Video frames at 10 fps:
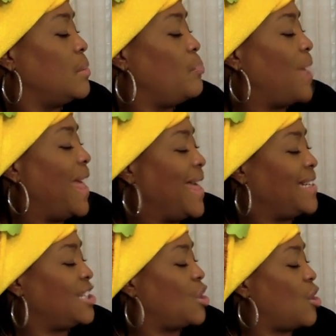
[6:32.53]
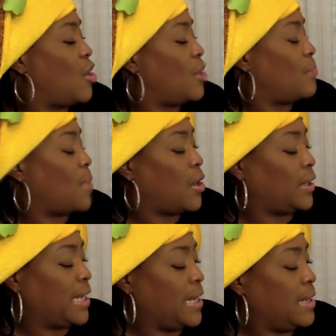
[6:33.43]
Bad dog,
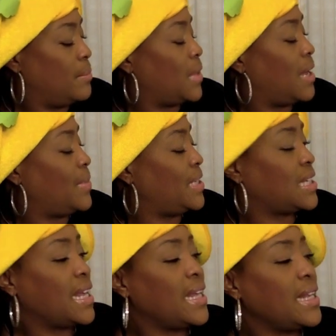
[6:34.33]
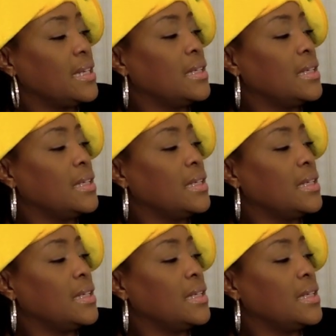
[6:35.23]
Marley, mommy said.